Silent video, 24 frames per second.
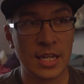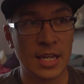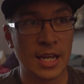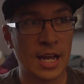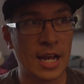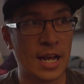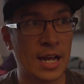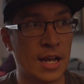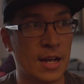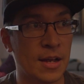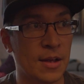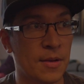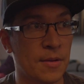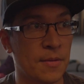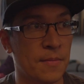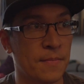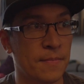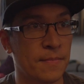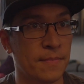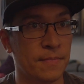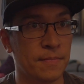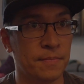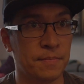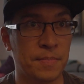
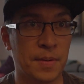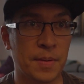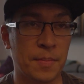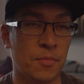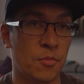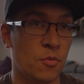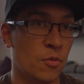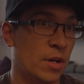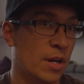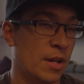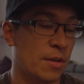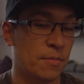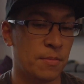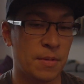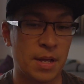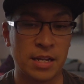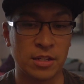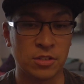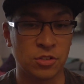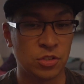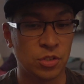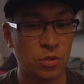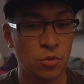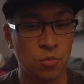but when I
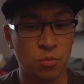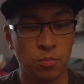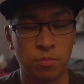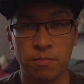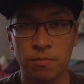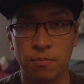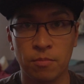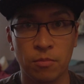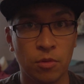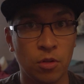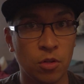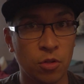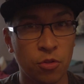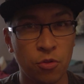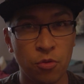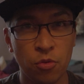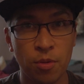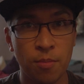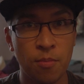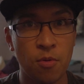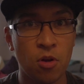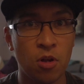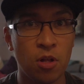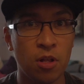actually looked through
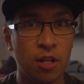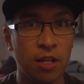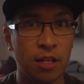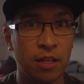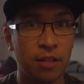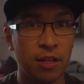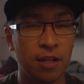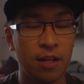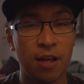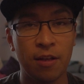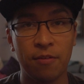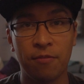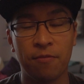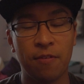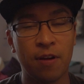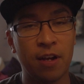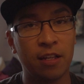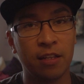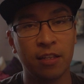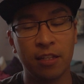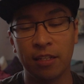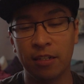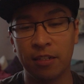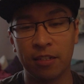them all, I
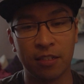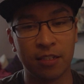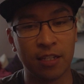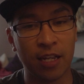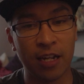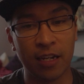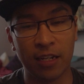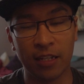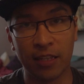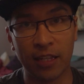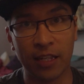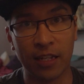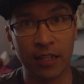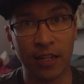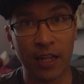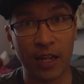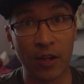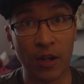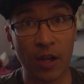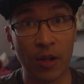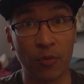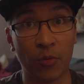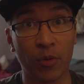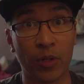finally decided that
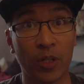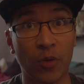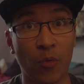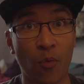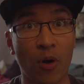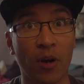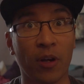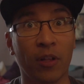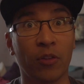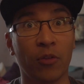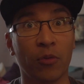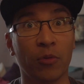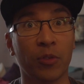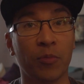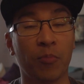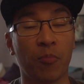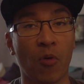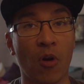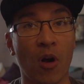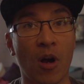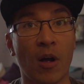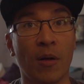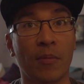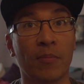I really wanted those
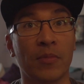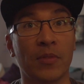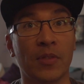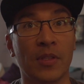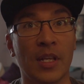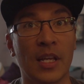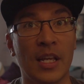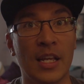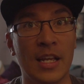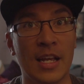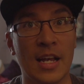BRAUMs.